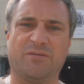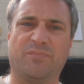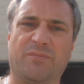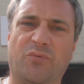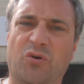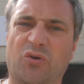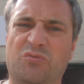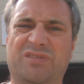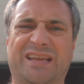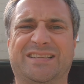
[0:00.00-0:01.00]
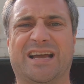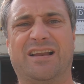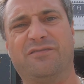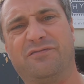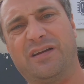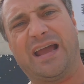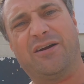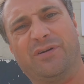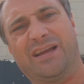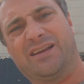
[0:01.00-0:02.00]
a bit more detail of how
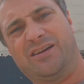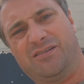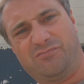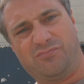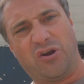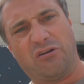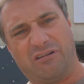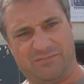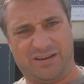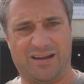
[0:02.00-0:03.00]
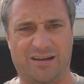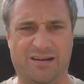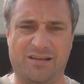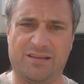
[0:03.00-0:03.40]
we're going to program the car